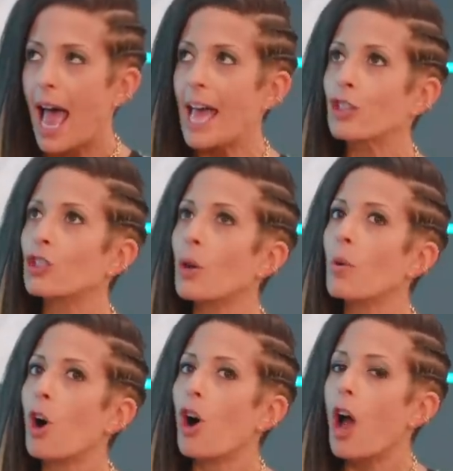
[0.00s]
And
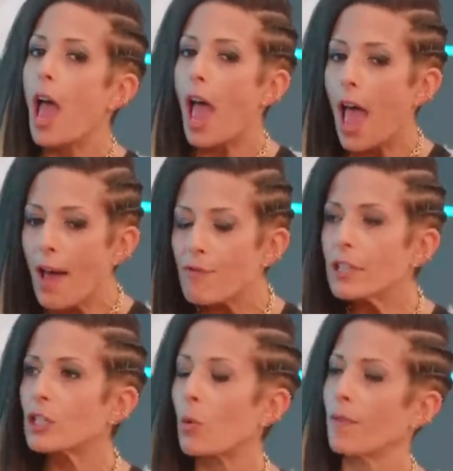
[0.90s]
so
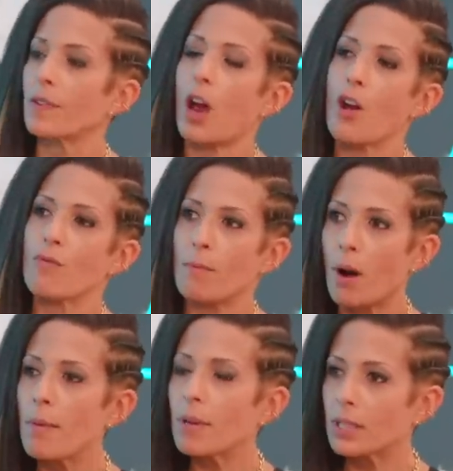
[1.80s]
every so often I
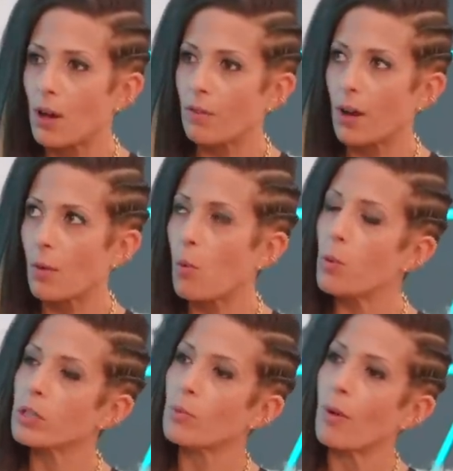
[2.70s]
remind myself, like, well,
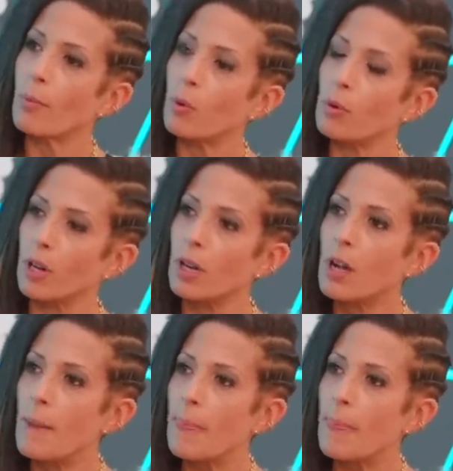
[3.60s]
what's more important?